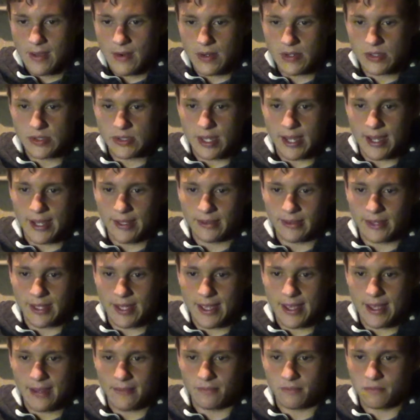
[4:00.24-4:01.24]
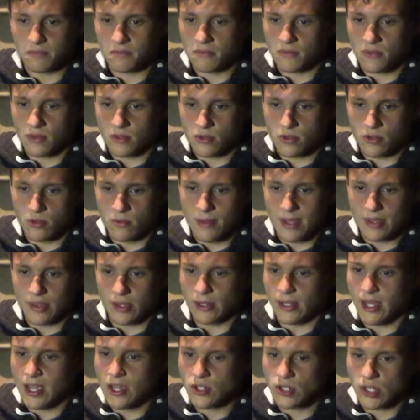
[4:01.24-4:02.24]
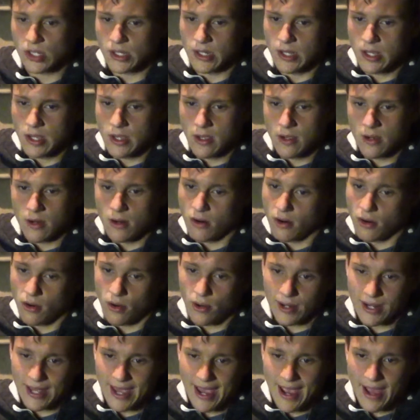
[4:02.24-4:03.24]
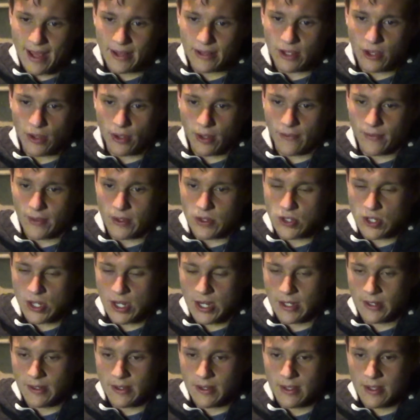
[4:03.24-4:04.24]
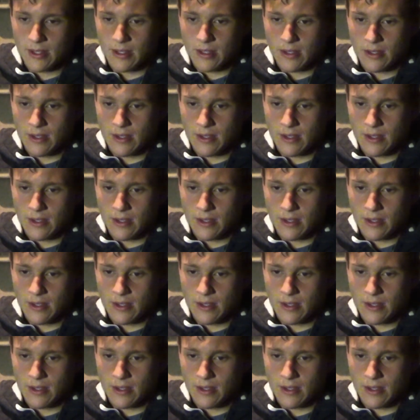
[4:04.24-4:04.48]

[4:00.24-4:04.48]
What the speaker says: It is thought that through methylation, or an allele of the gene,